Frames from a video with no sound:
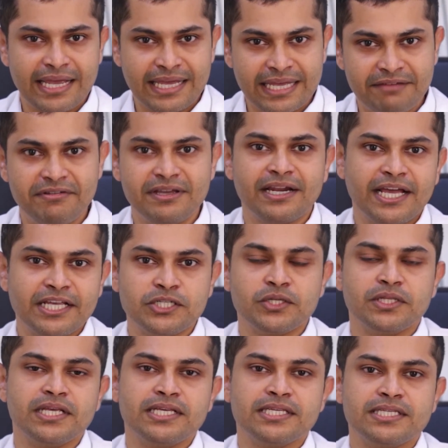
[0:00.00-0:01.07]
giving rise to
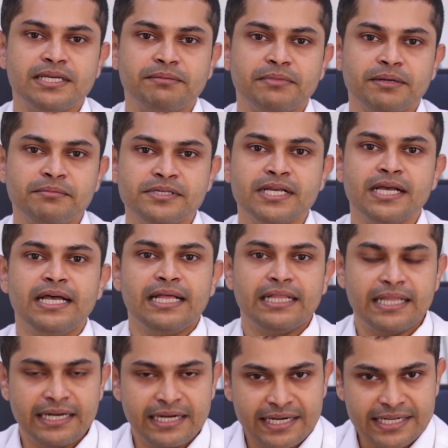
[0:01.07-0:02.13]
these symptoms,
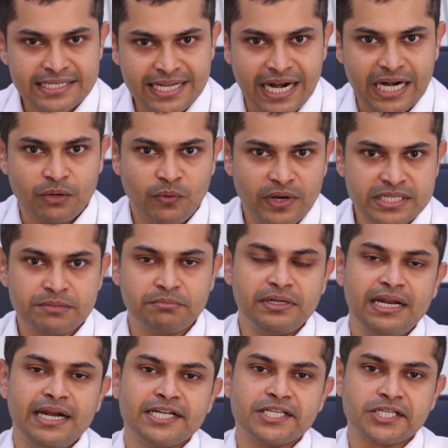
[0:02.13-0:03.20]
then it is
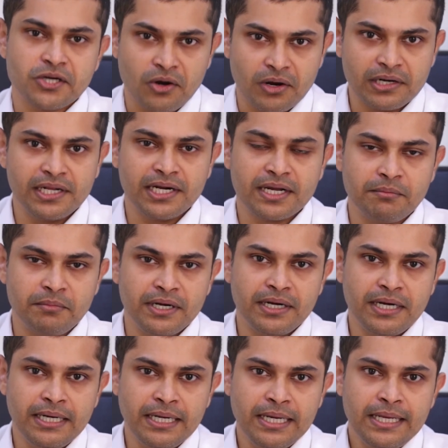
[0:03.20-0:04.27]
advisable and strongly
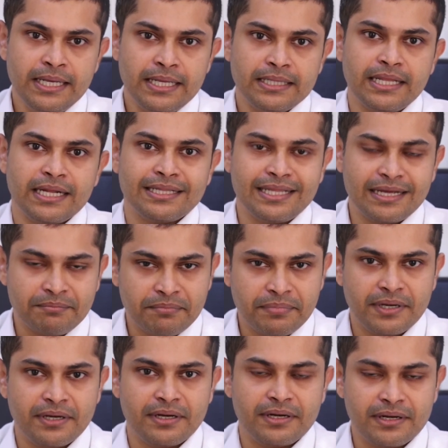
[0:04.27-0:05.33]
recommended that
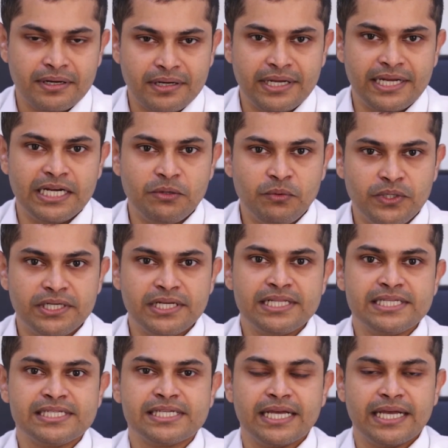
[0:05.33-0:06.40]

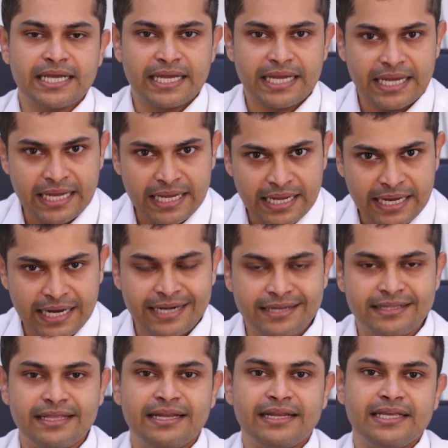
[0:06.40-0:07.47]
individuals get
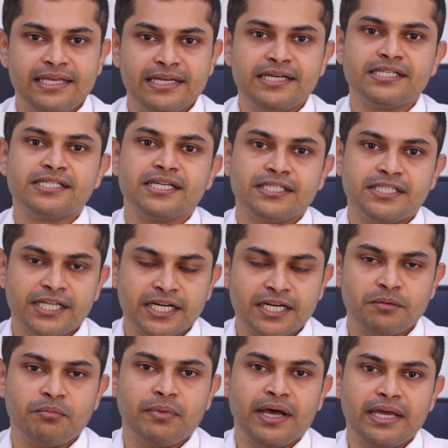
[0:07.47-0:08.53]
their ears
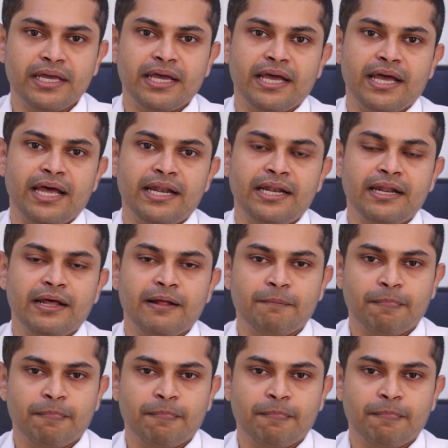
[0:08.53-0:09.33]
checked by an